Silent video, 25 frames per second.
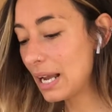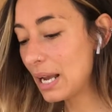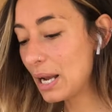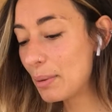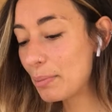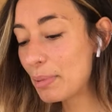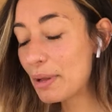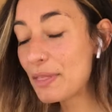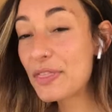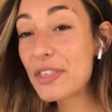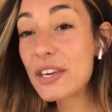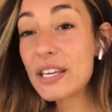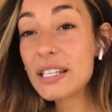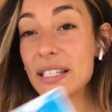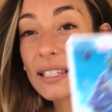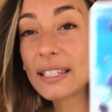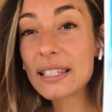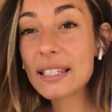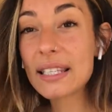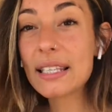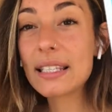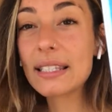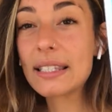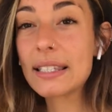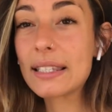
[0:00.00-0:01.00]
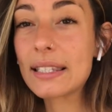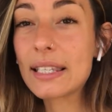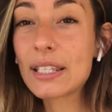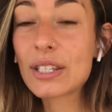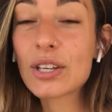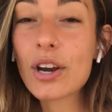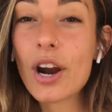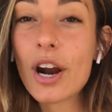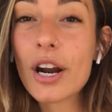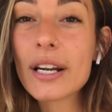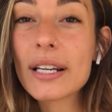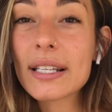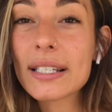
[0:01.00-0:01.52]
But this
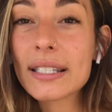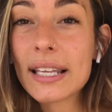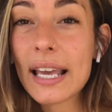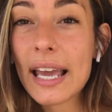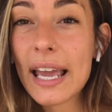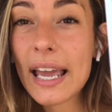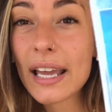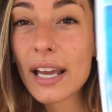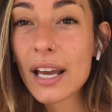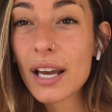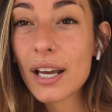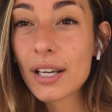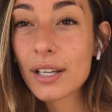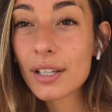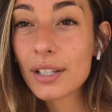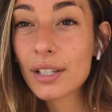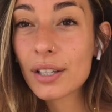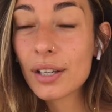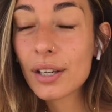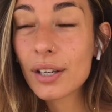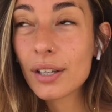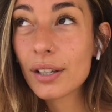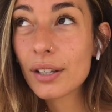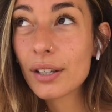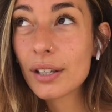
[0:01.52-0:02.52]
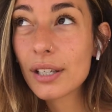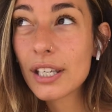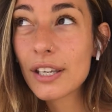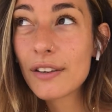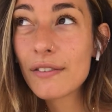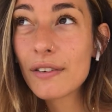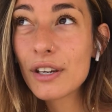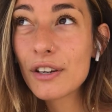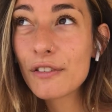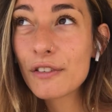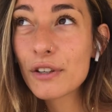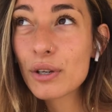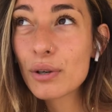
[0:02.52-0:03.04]
card is saying,
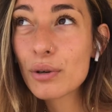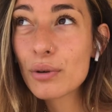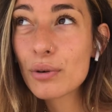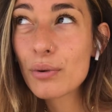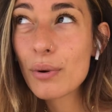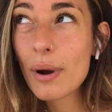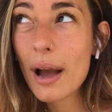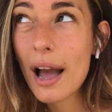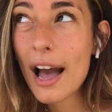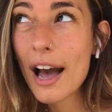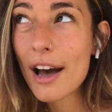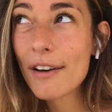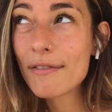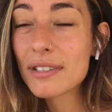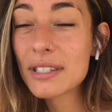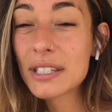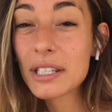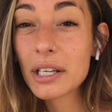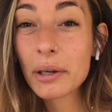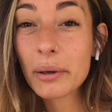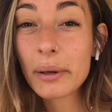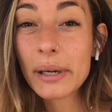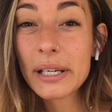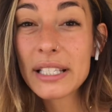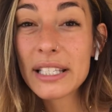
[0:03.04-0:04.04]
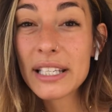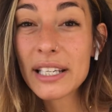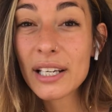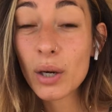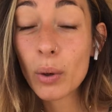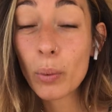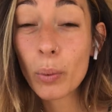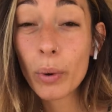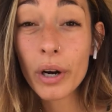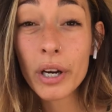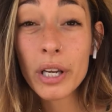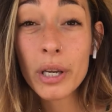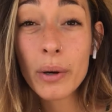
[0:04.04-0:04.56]
even if you have zero idea
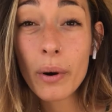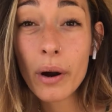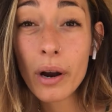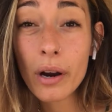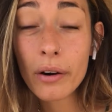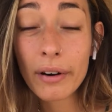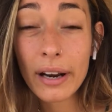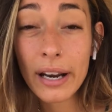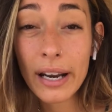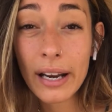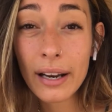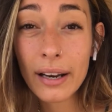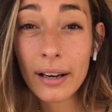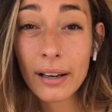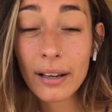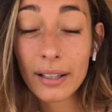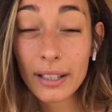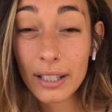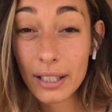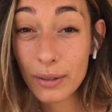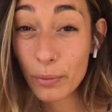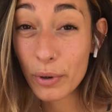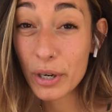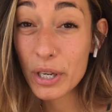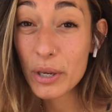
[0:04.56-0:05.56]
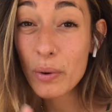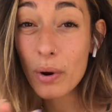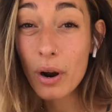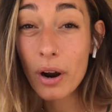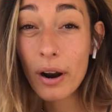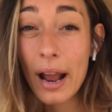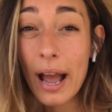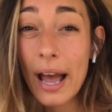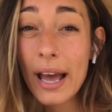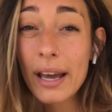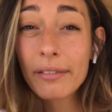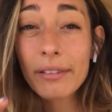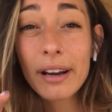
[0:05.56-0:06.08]
where you are
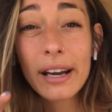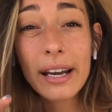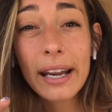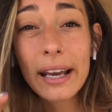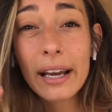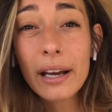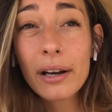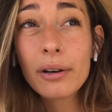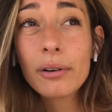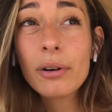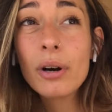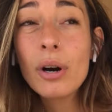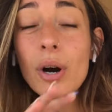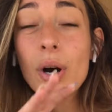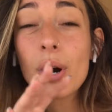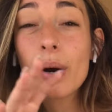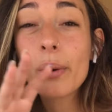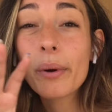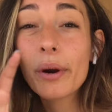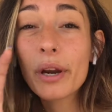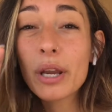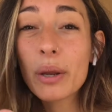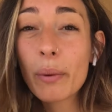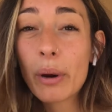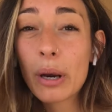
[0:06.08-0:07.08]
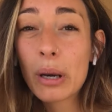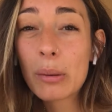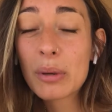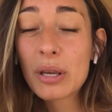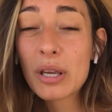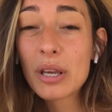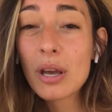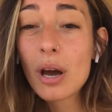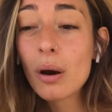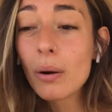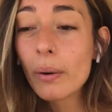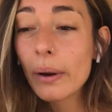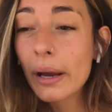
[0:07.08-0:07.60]
at right now, where you want to be
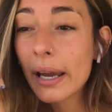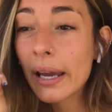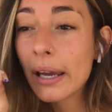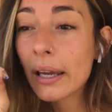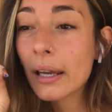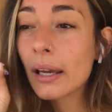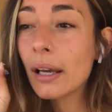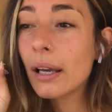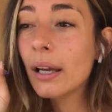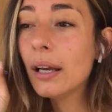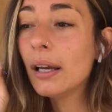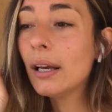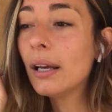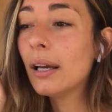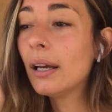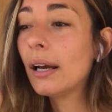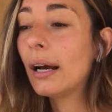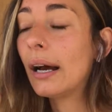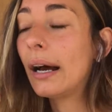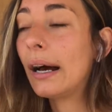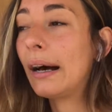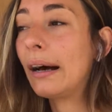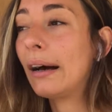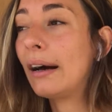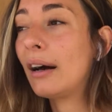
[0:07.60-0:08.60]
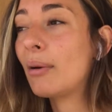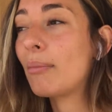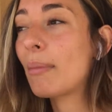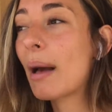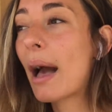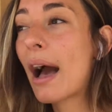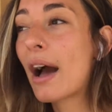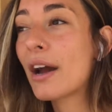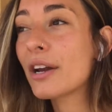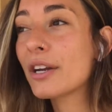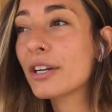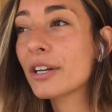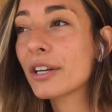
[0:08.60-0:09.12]
going,
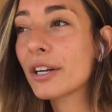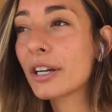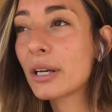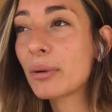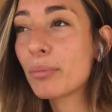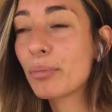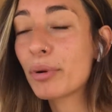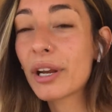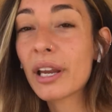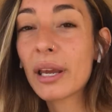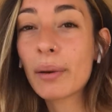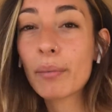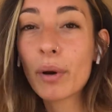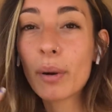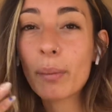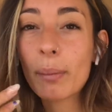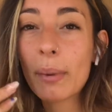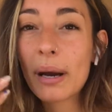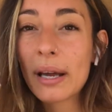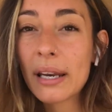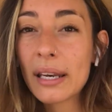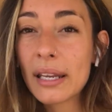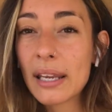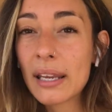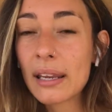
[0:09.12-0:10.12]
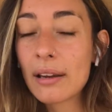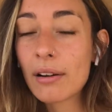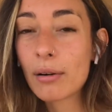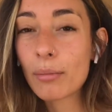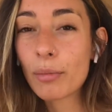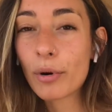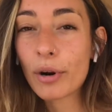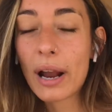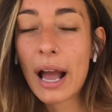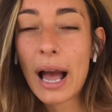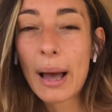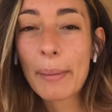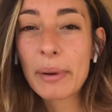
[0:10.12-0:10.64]
how you're going to bring in more money or more
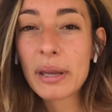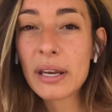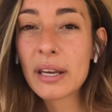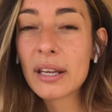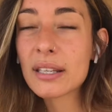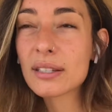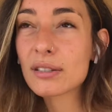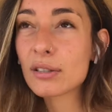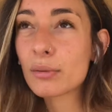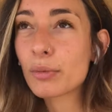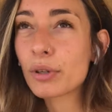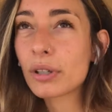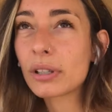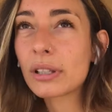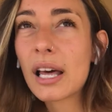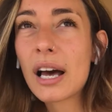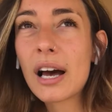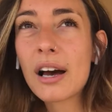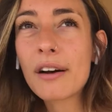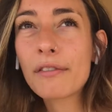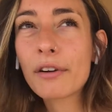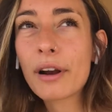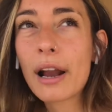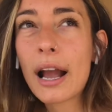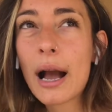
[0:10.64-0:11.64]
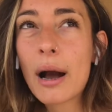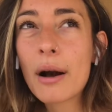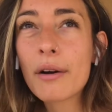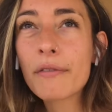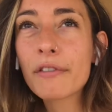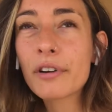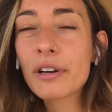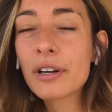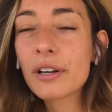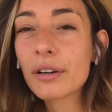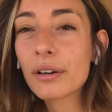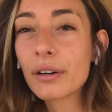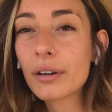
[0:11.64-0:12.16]
happiness or more love, or
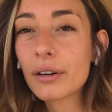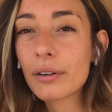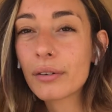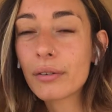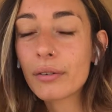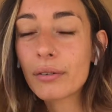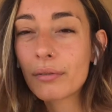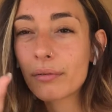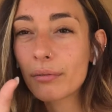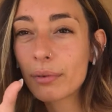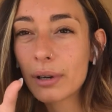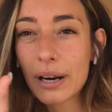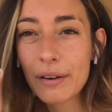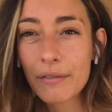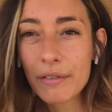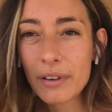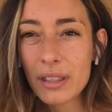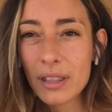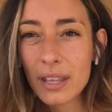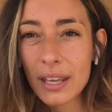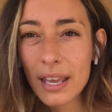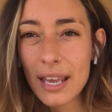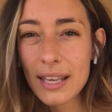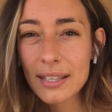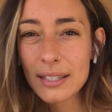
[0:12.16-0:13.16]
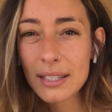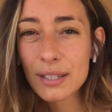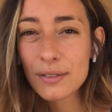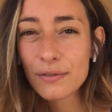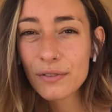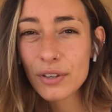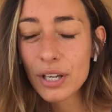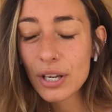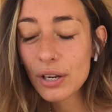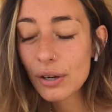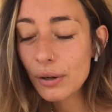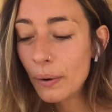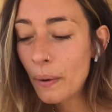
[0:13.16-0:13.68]
whatever the case is for
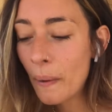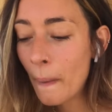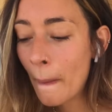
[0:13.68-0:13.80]
you,